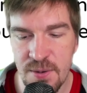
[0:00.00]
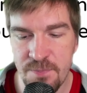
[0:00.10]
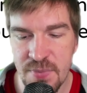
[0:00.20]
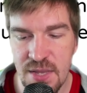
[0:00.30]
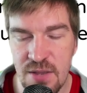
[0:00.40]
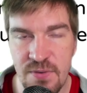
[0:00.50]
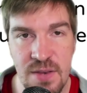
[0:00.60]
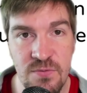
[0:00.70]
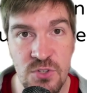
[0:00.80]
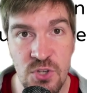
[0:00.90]

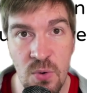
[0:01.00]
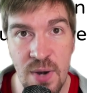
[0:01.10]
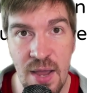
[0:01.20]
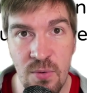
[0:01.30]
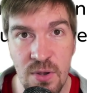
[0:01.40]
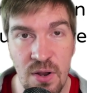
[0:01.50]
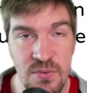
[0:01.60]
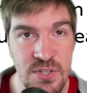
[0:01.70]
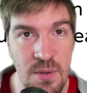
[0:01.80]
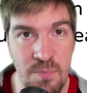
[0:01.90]
I zone out and
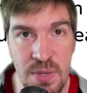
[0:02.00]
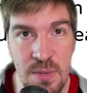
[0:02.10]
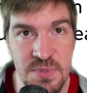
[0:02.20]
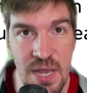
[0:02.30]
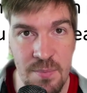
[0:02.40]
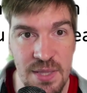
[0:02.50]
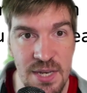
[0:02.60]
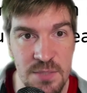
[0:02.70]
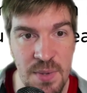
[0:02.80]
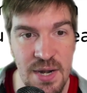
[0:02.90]
all of a sudden it beeps at me
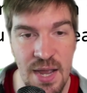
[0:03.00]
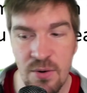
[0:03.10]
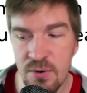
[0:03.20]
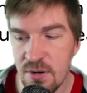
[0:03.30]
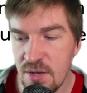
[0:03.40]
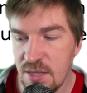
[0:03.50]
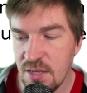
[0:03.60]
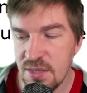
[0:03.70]
that it's been an hour,